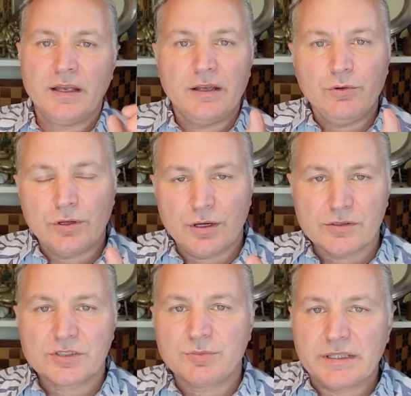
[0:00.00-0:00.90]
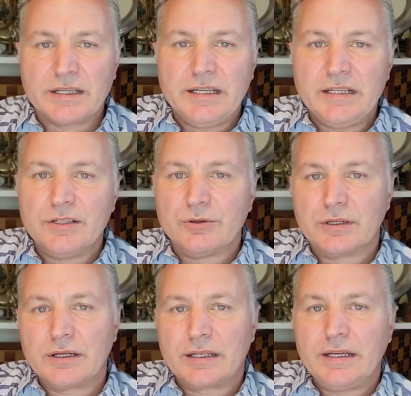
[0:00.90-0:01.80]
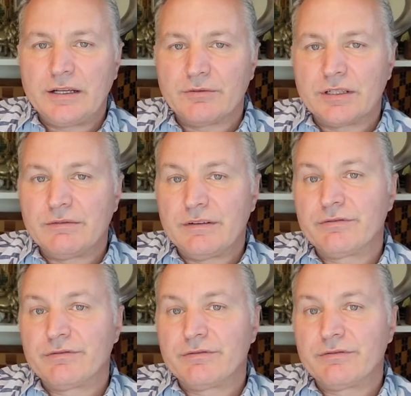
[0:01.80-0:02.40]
It will also be the key to getting rid of it